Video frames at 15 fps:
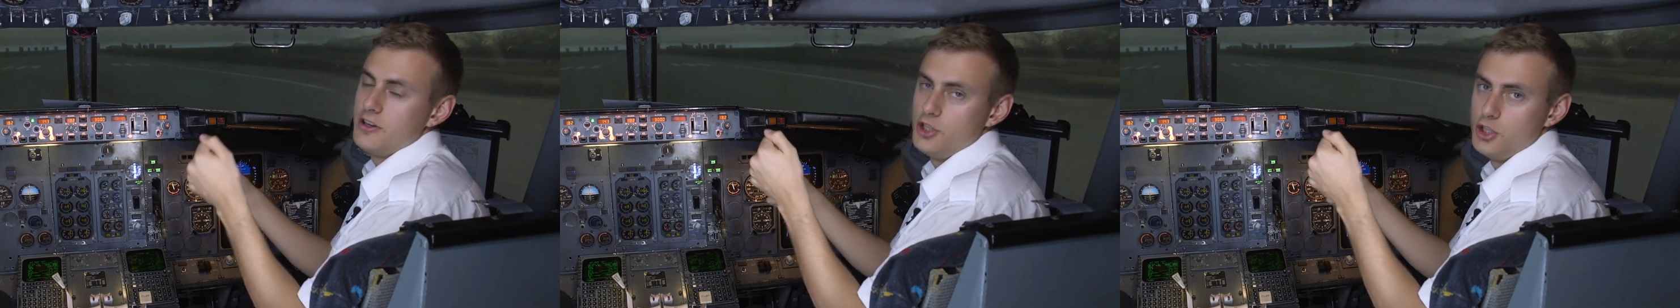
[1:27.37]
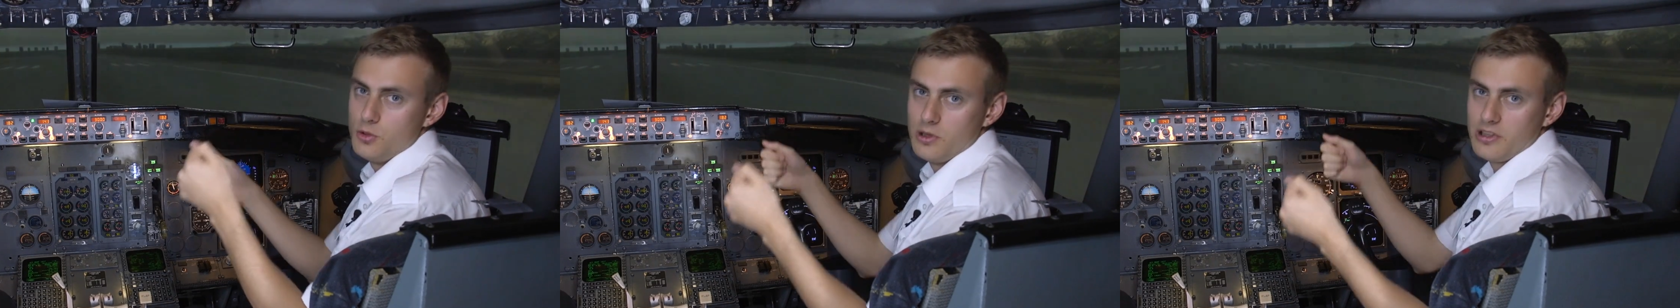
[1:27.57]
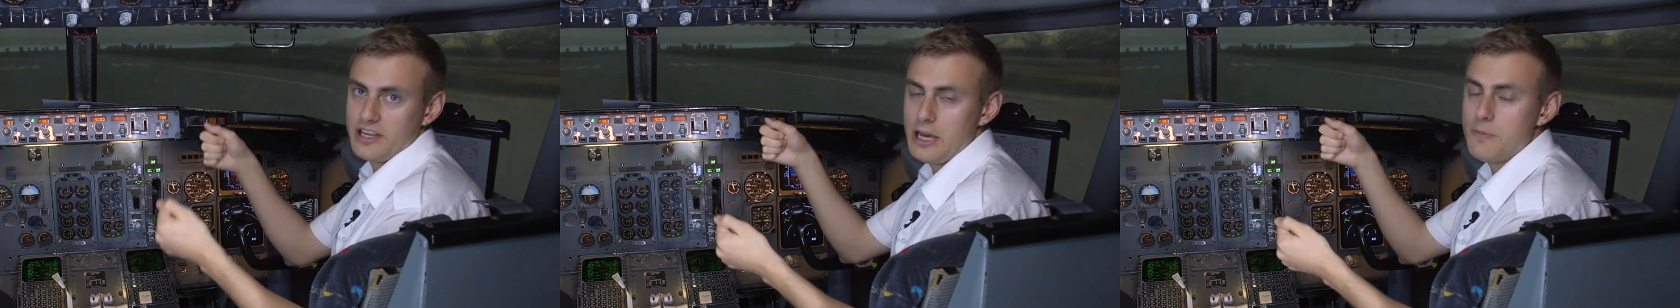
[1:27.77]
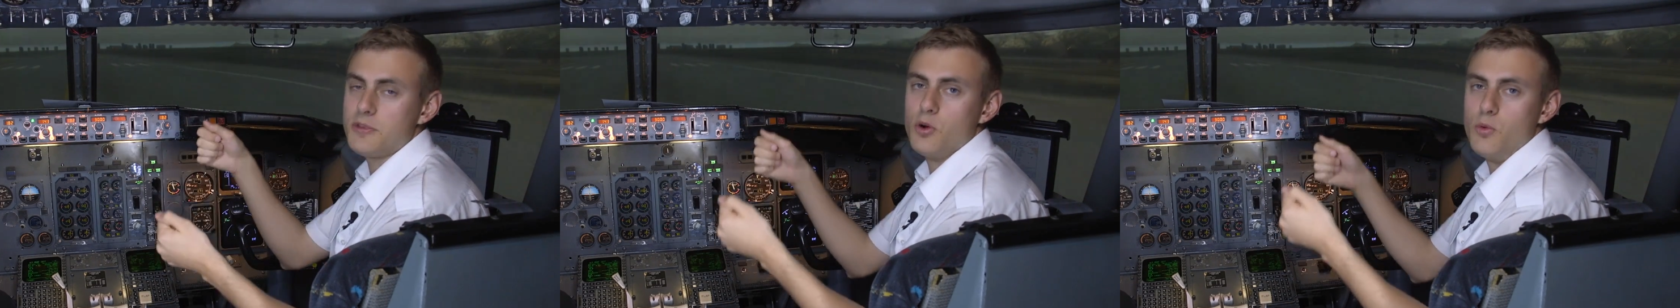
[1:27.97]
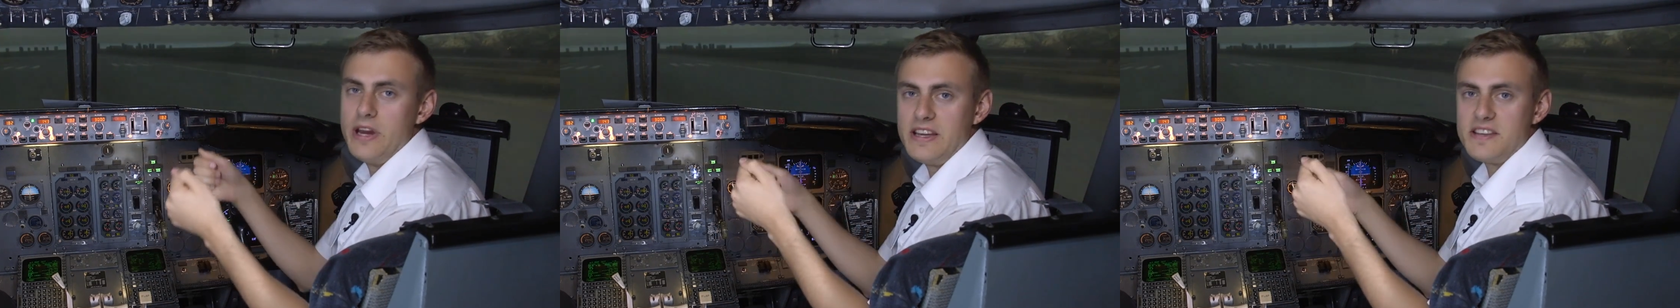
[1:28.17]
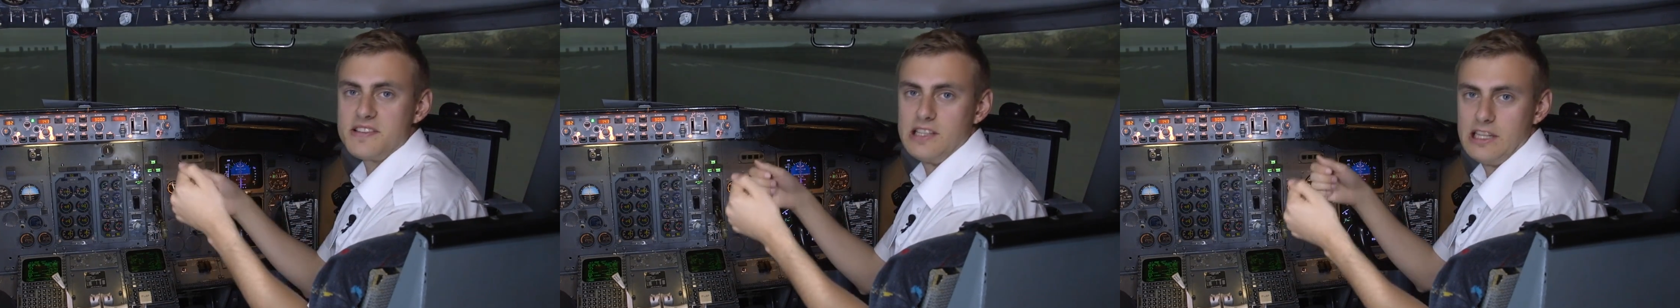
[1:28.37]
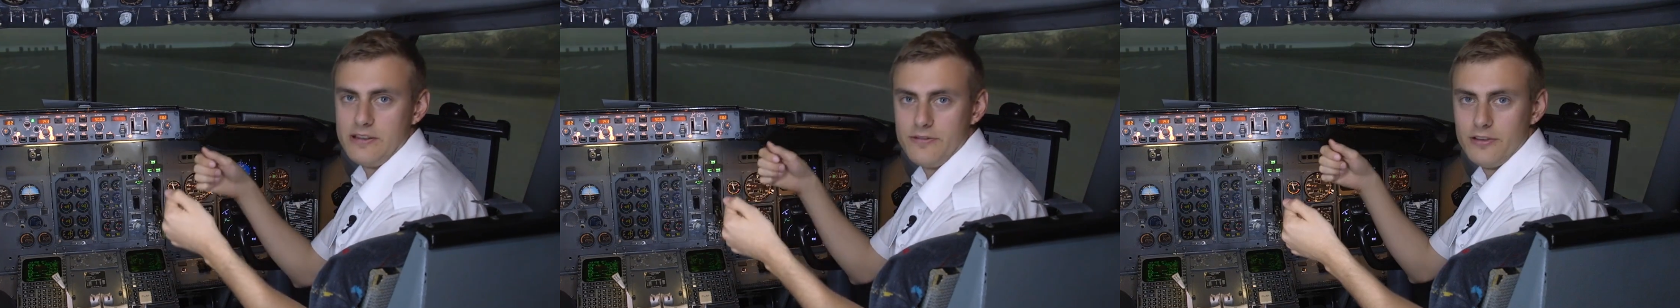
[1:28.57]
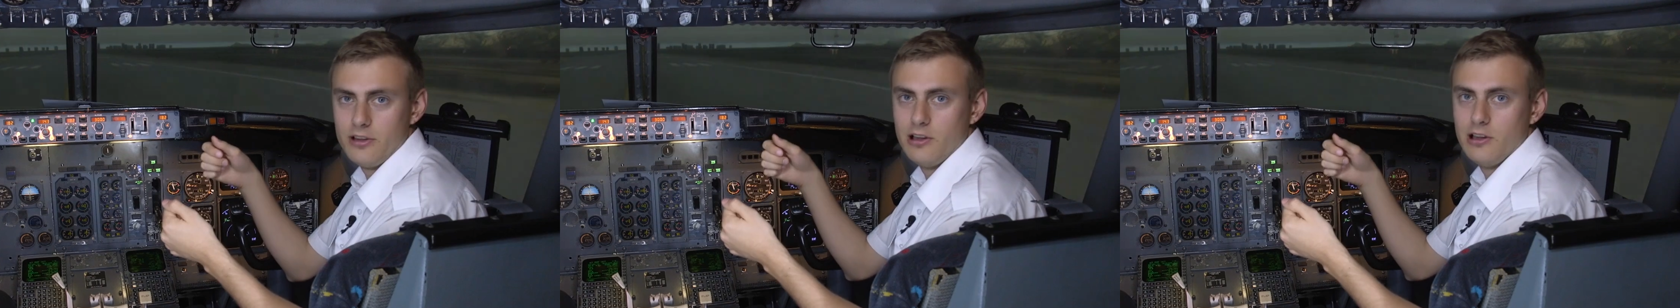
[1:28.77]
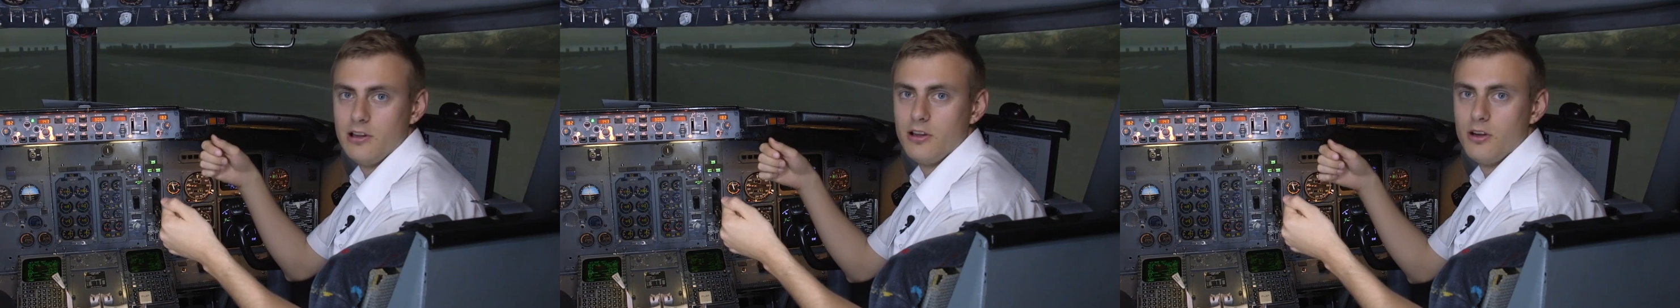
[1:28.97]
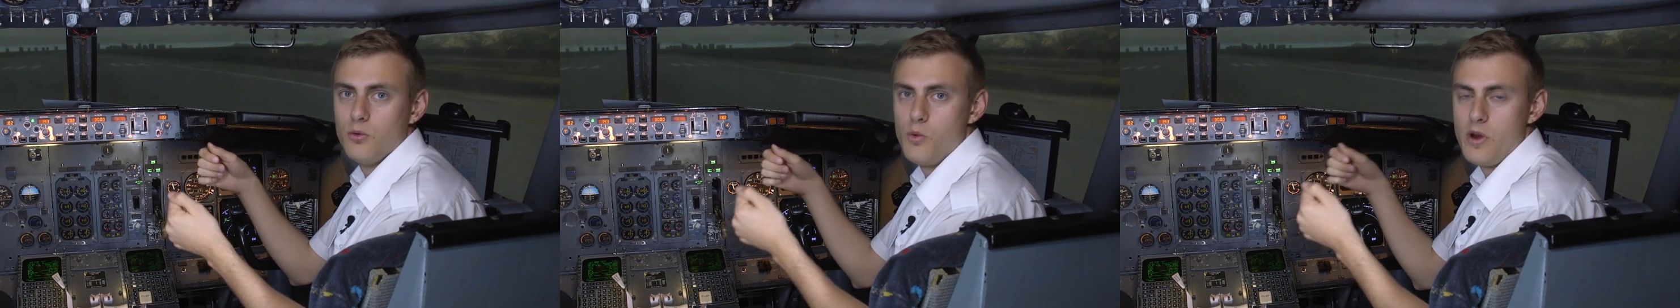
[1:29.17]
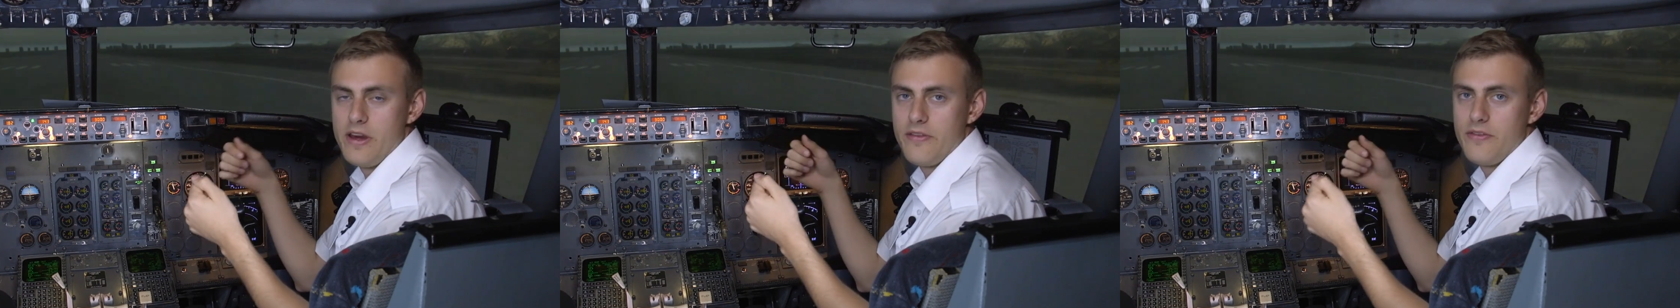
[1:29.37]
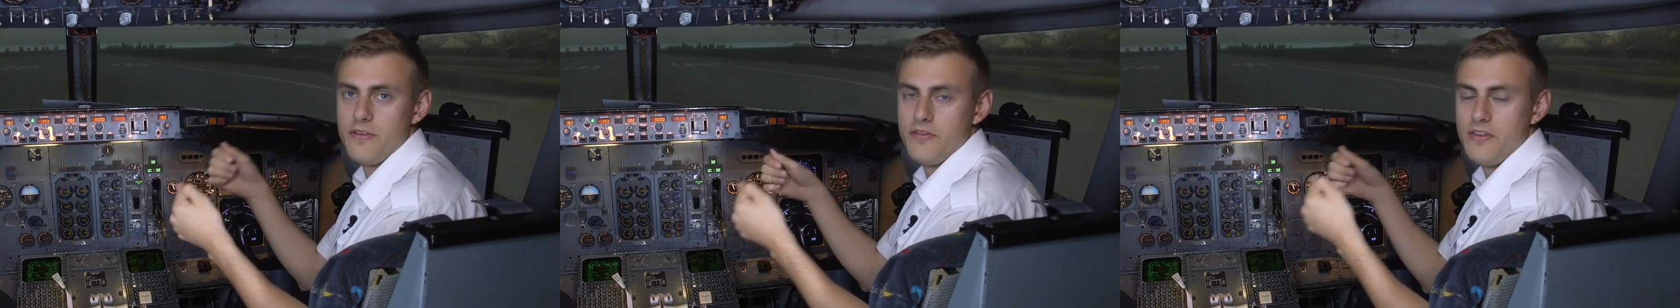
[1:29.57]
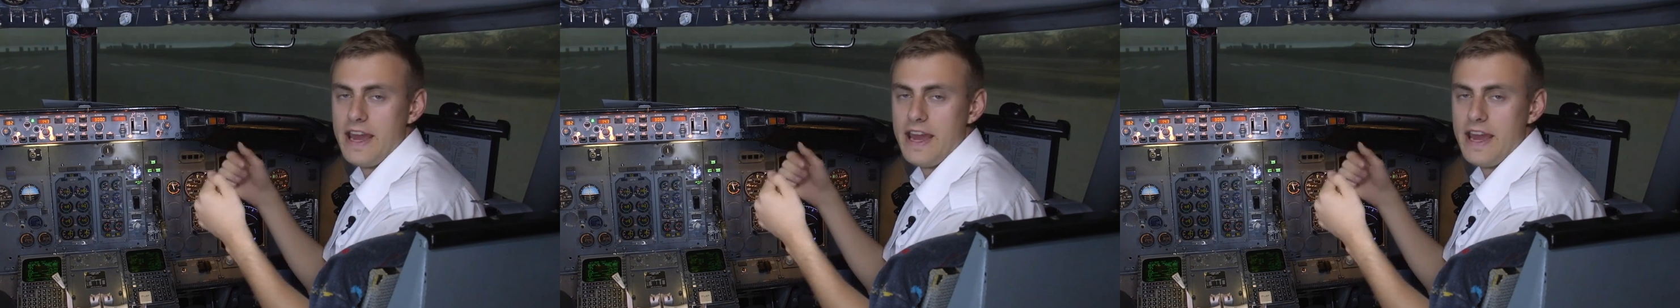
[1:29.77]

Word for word: You will keep the wings level with